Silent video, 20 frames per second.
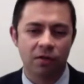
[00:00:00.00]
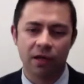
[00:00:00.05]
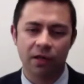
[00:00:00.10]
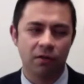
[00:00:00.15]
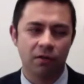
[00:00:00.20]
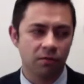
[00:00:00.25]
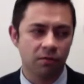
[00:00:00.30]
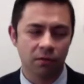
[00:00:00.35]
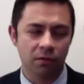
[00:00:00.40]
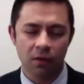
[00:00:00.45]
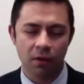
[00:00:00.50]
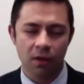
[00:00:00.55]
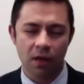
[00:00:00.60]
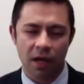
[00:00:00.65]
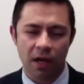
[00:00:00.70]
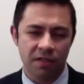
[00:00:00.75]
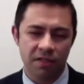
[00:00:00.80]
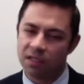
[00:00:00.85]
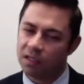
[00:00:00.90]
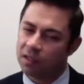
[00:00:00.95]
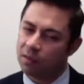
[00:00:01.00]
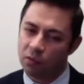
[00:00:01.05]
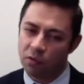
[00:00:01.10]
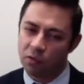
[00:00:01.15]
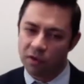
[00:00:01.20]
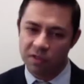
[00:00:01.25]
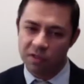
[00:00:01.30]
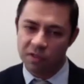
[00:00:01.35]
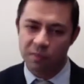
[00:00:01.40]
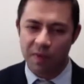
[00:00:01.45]
I see them
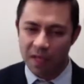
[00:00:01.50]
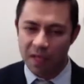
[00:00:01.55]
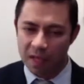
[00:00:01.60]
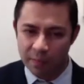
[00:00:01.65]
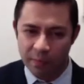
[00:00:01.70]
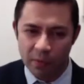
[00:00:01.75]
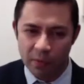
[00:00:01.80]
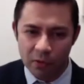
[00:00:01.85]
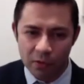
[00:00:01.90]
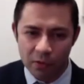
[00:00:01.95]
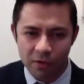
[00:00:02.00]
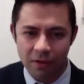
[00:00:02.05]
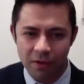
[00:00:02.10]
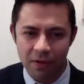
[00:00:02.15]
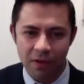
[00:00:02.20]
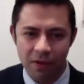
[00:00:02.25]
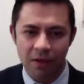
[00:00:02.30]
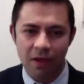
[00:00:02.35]
more as people.